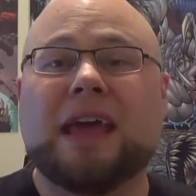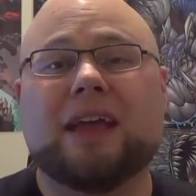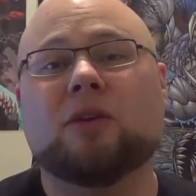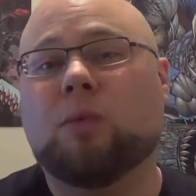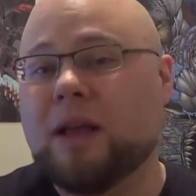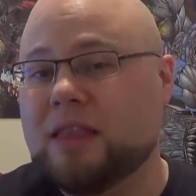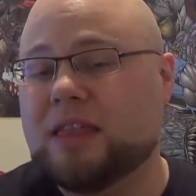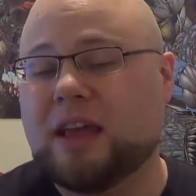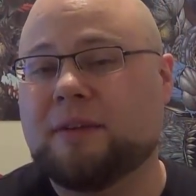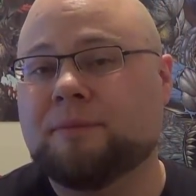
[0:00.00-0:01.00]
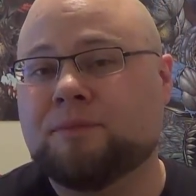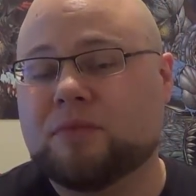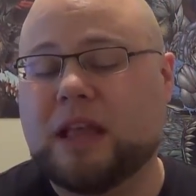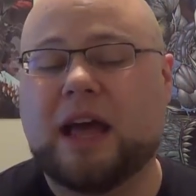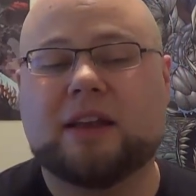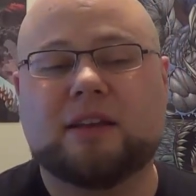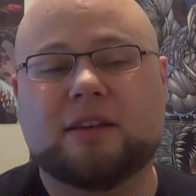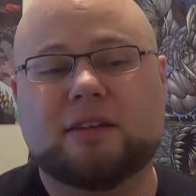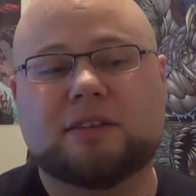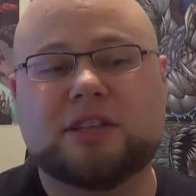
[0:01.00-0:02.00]
And the one thing that
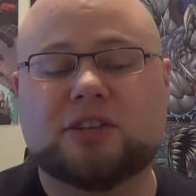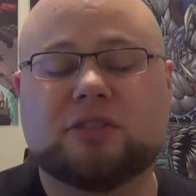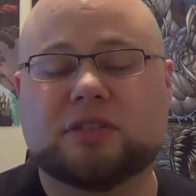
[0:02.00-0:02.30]
digital